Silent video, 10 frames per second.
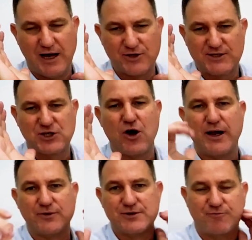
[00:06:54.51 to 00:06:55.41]

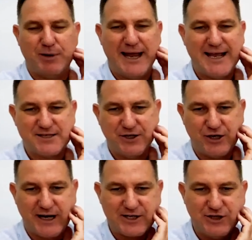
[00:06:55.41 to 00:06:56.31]
styles and plans that you
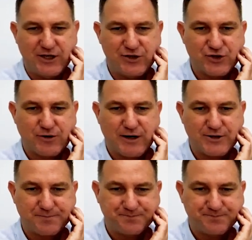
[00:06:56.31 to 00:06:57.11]
could actually construct.